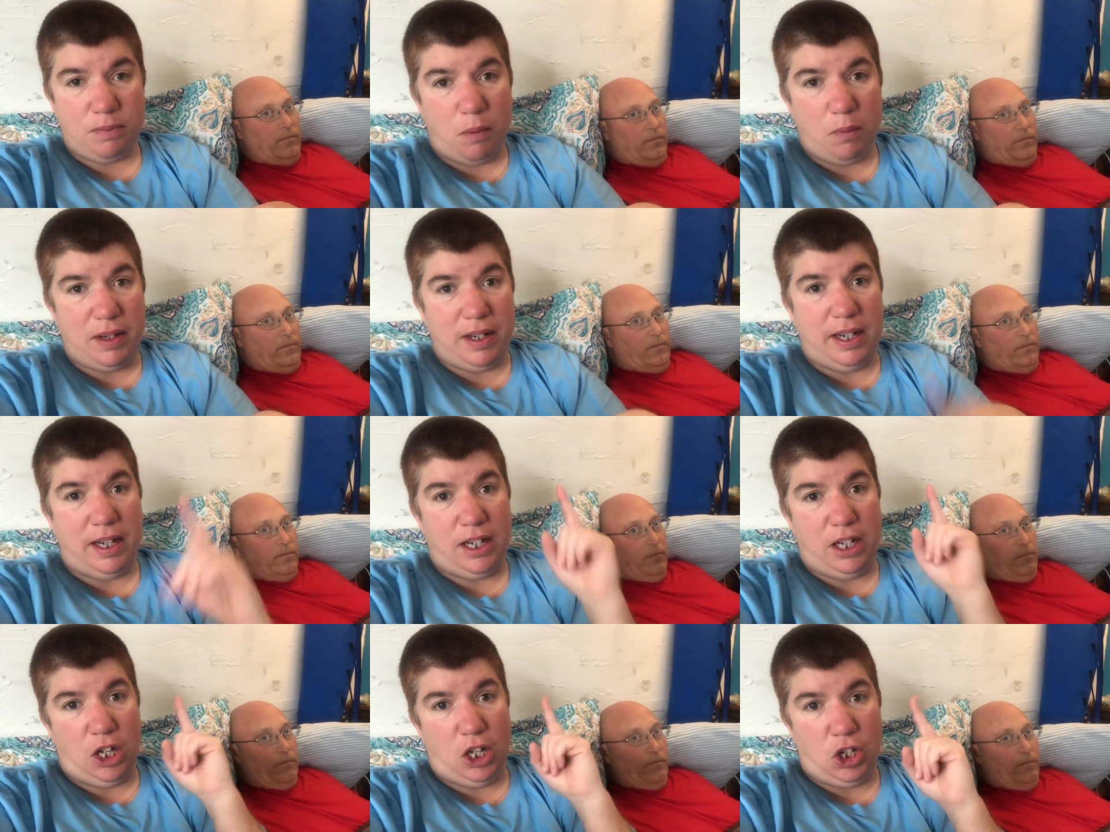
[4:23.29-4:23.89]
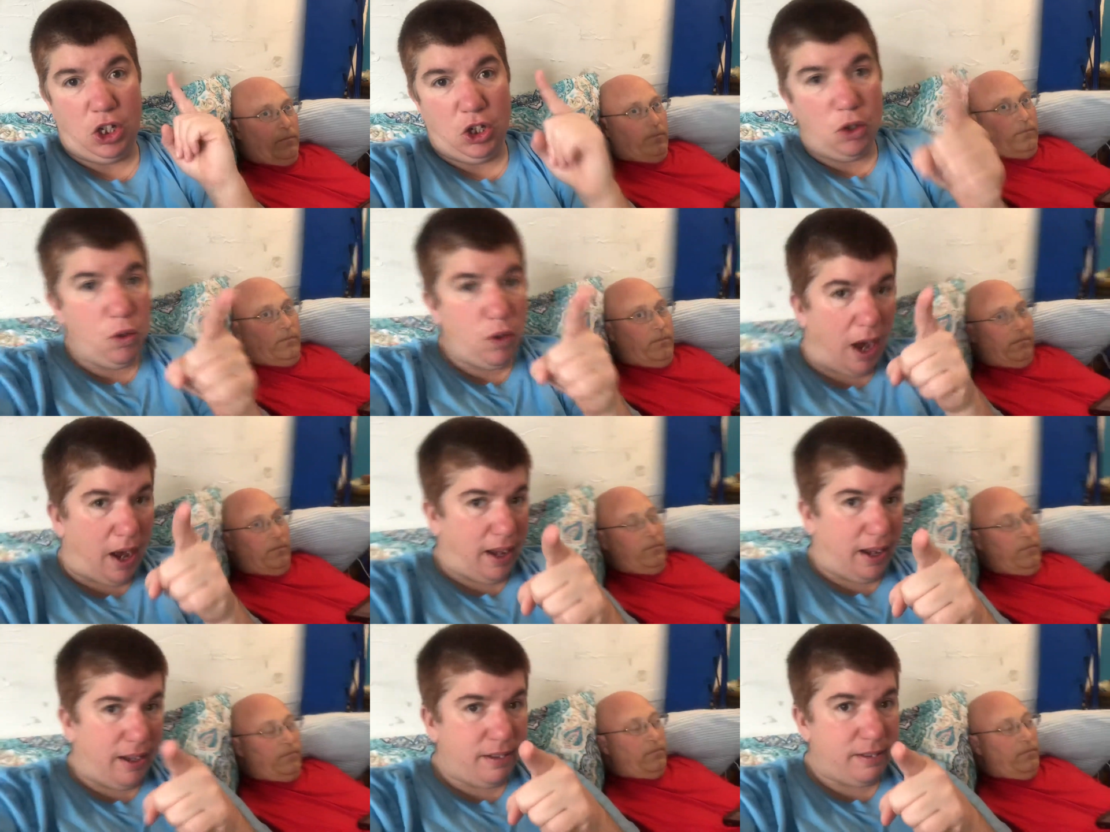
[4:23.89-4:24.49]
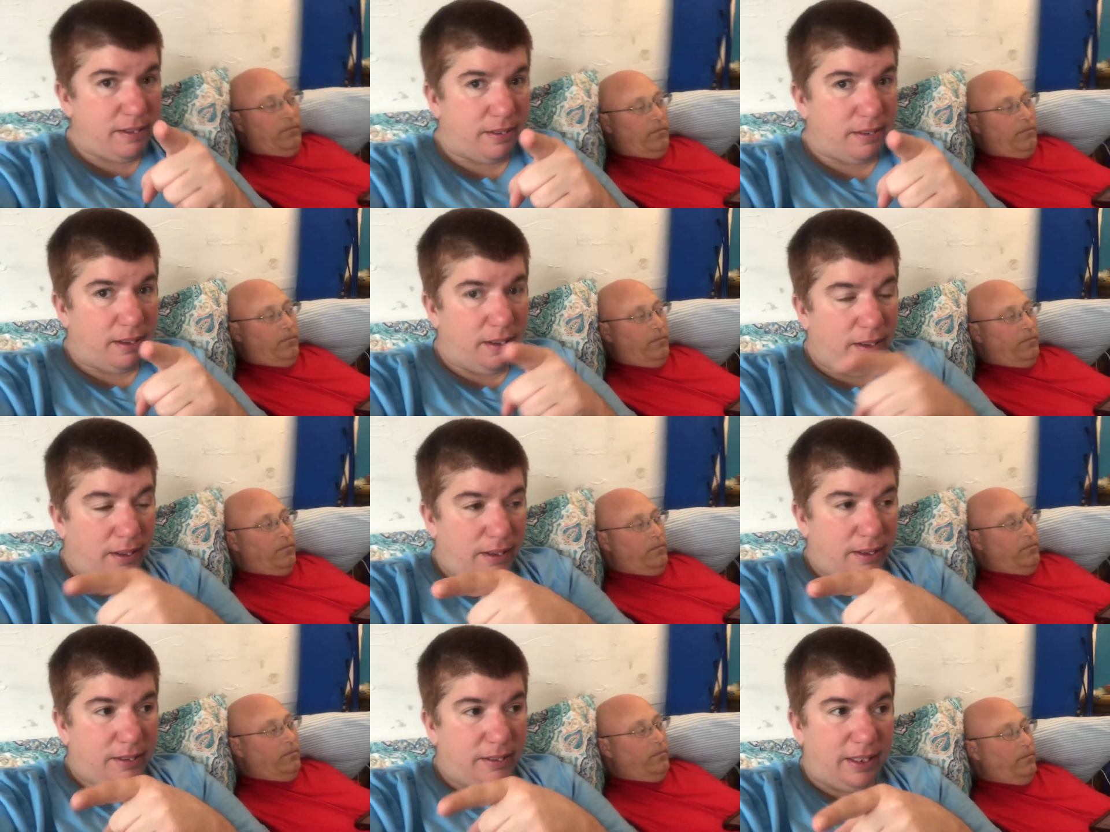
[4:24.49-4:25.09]
Speaker 1: But we need you guys
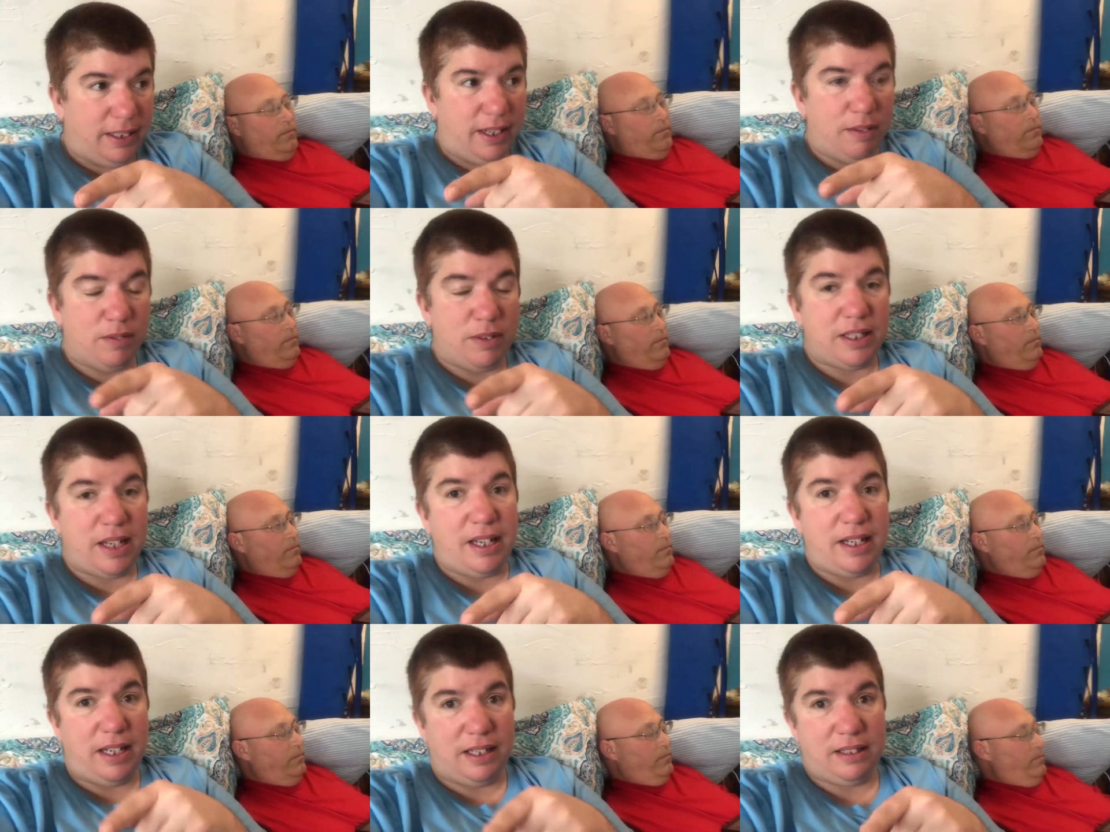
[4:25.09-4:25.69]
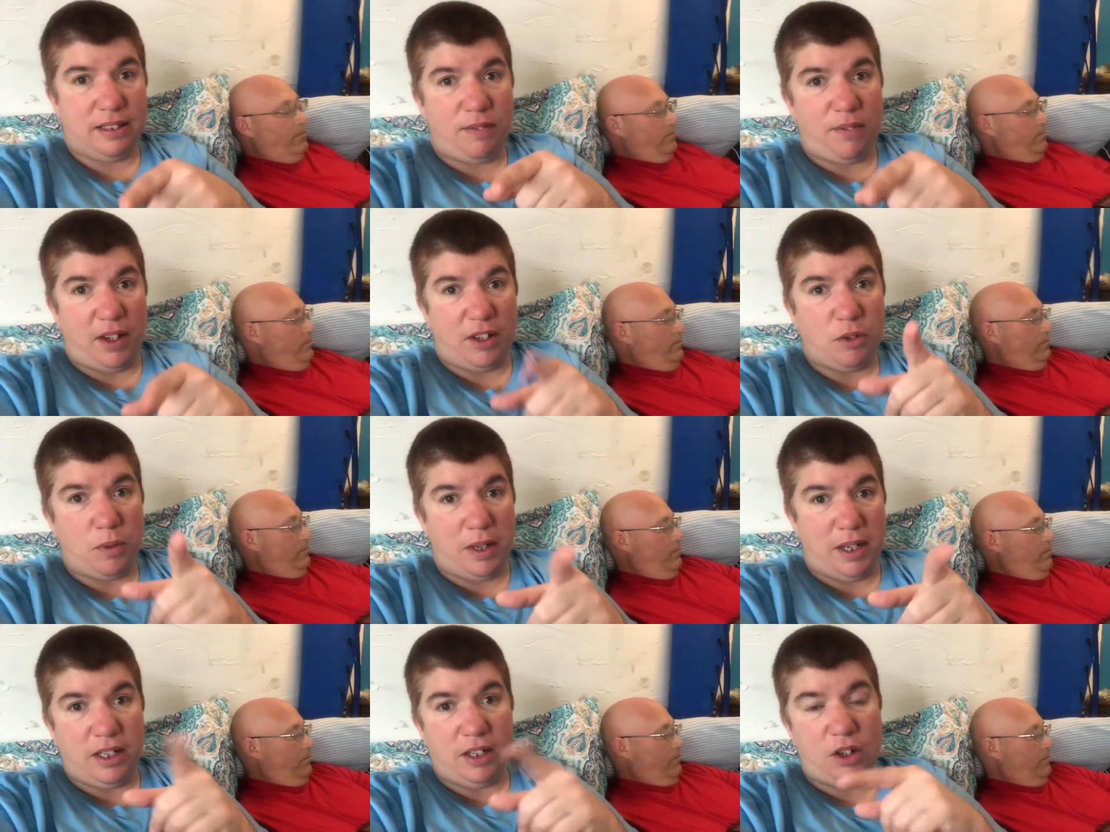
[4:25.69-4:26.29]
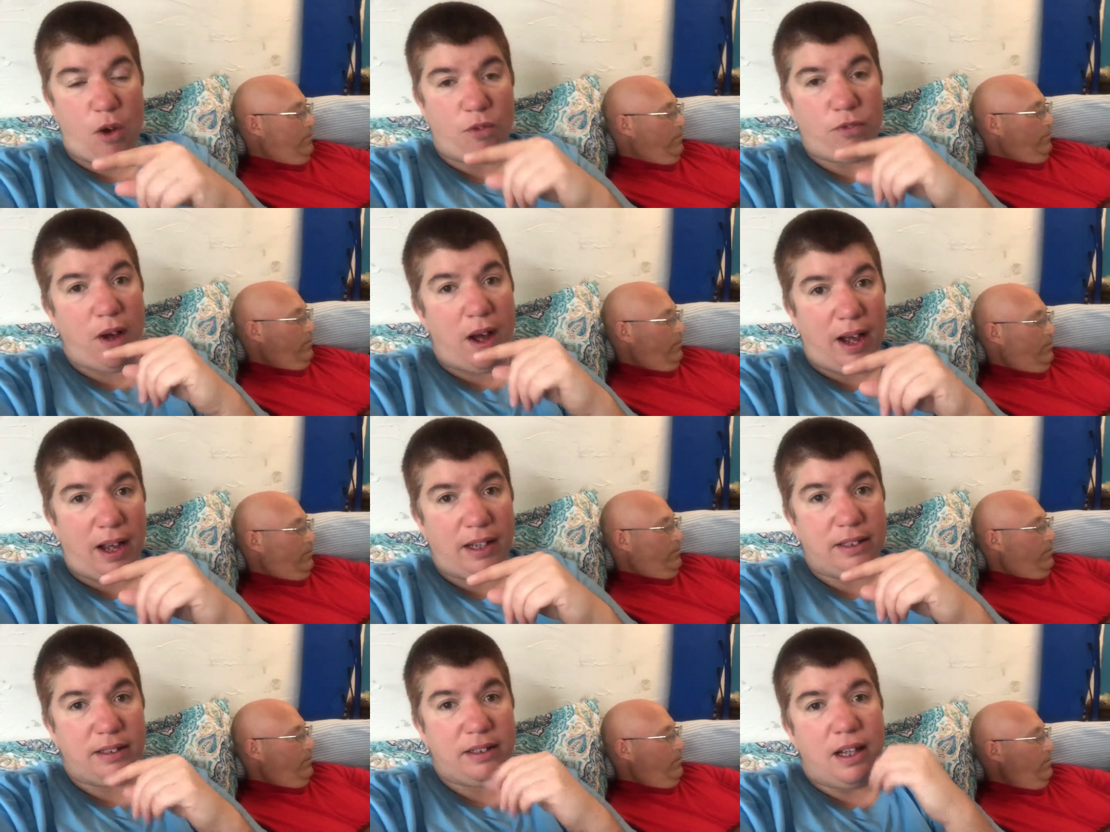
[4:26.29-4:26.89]
to give us ideas of things we need to go
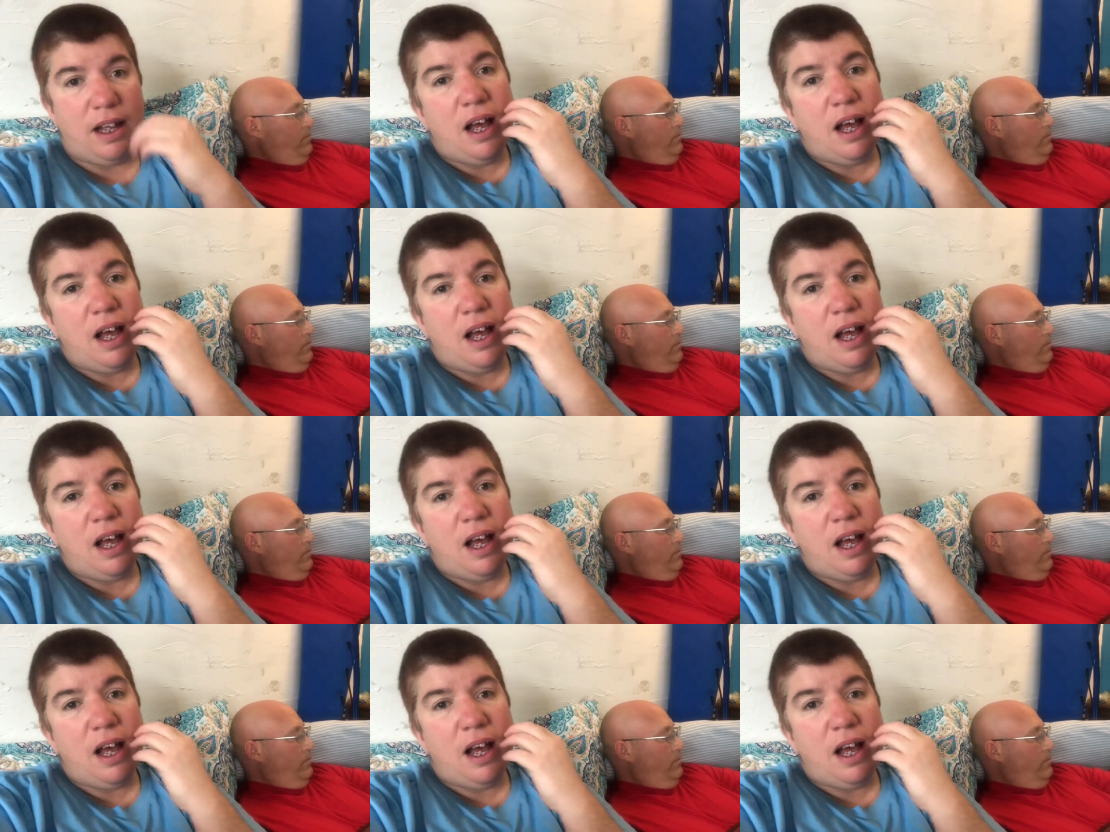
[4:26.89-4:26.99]
find.